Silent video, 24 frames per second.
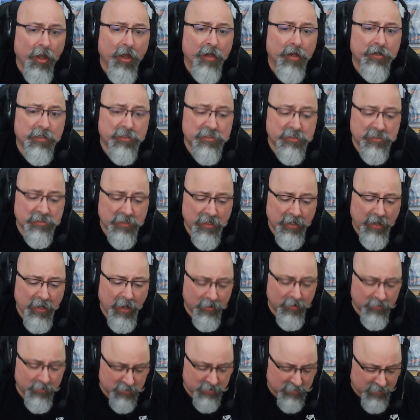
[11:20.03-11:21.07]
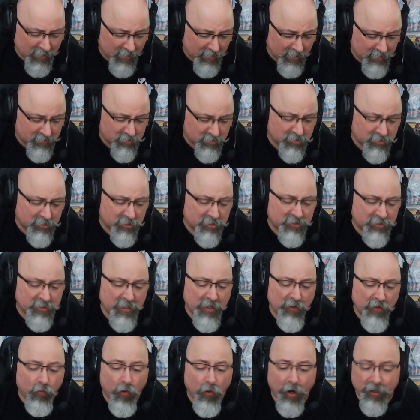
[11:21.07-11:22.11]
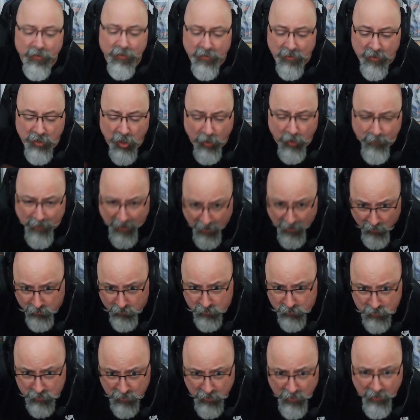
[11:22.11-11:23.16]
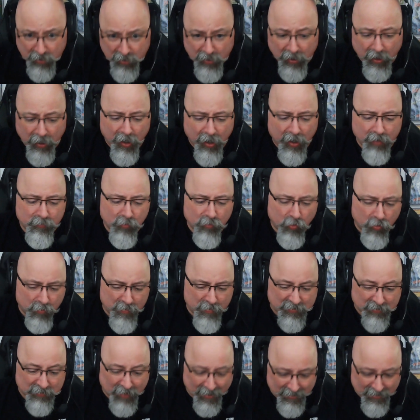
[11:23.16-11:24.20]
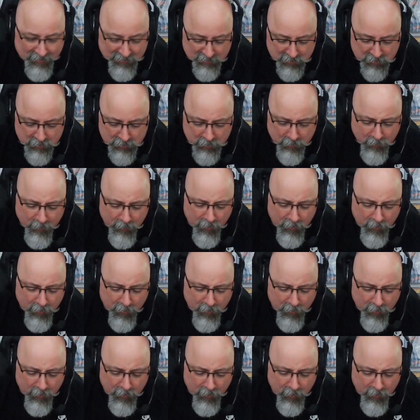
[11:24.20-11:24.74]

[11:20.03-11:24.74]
to see, and the stains to see what can come out or be lightened,